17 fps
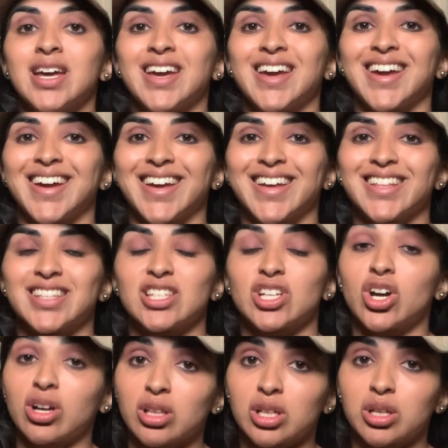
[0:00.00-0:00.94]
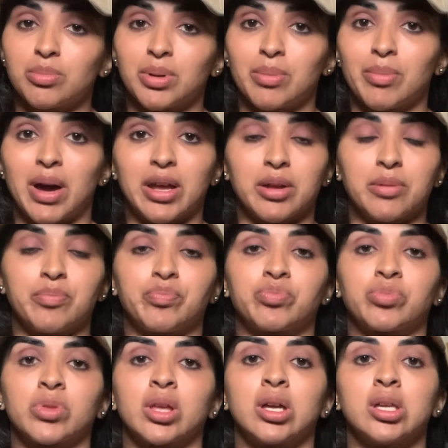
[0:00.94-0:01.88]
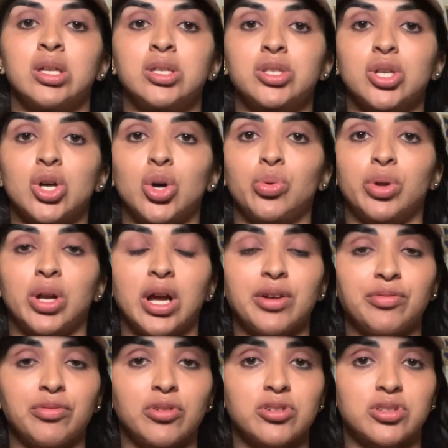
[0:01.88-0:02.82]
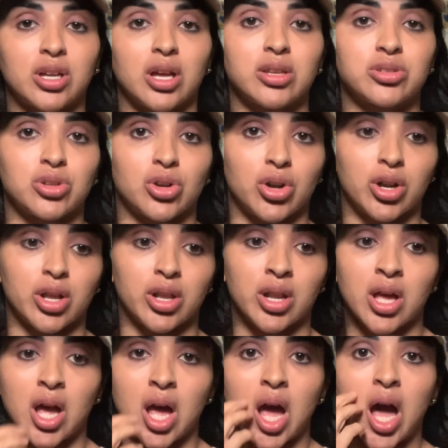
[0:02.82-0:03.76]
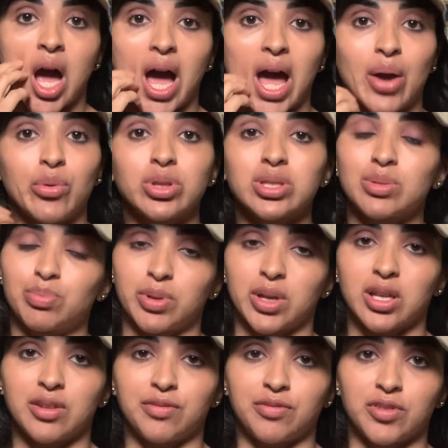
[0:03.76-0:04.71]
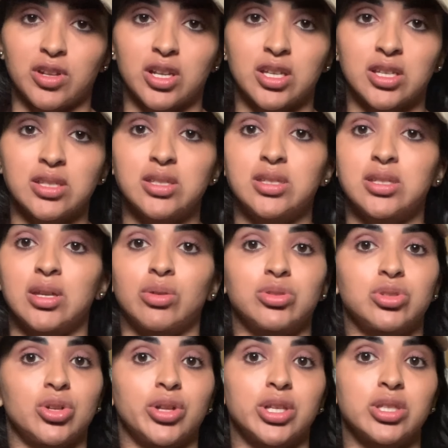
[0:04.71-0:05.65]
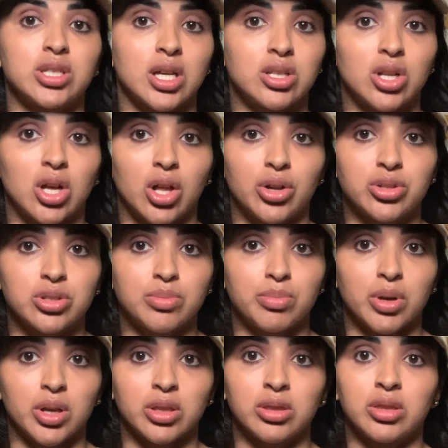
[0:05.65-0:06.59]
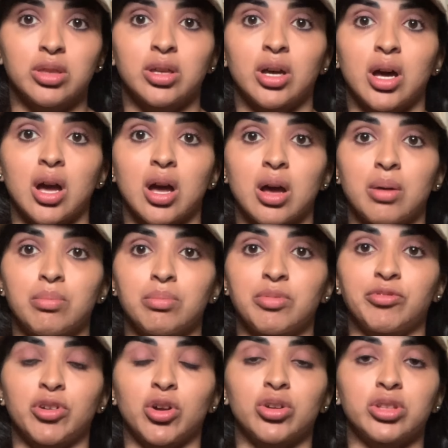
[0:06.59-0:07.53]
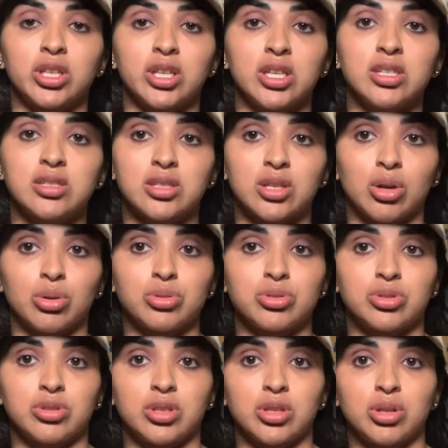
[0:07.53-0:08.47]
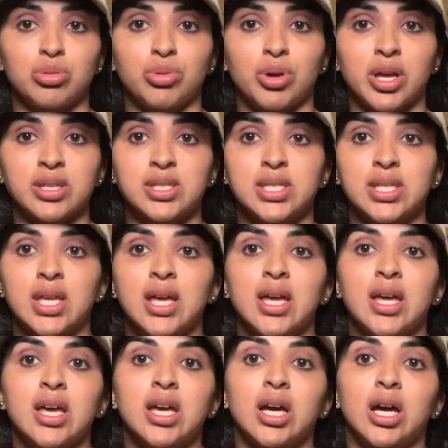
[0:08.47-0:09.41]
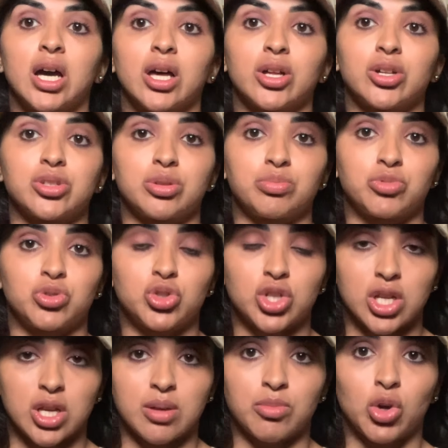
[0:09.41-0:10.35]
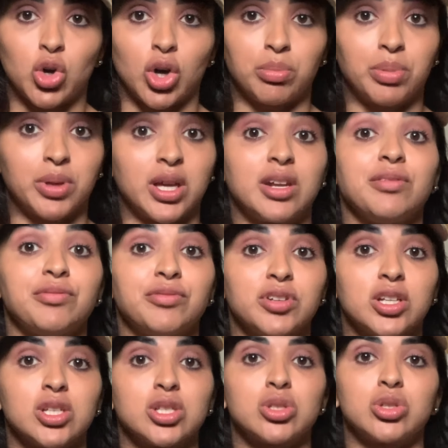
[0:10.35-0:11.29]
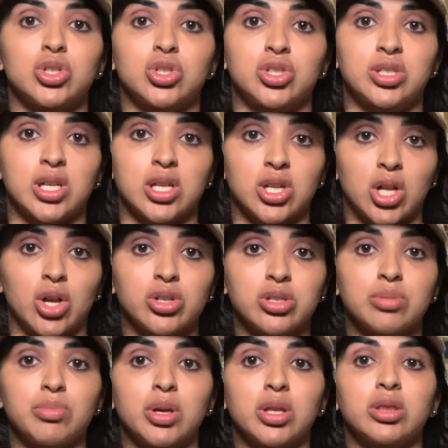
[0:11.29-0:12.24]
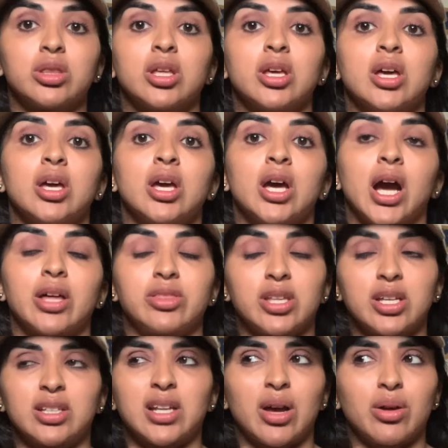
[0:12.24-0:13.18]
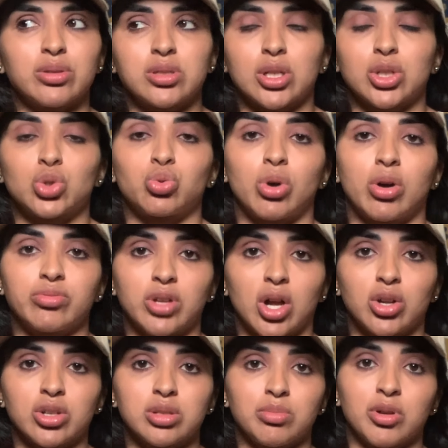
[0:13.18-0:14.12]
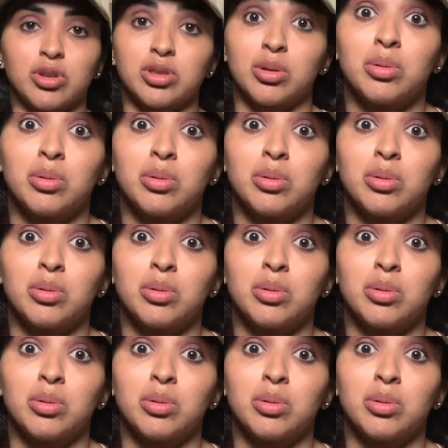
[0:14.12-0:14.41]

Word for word: and talk a little bit about it. So when I first got started, I went to Planet Fitness. It's only $10 a month. Um, if you're on the East Coast of the US, uh, there's a gym called Planet Fitness. It's $10 a month. I think now it's like $12 a month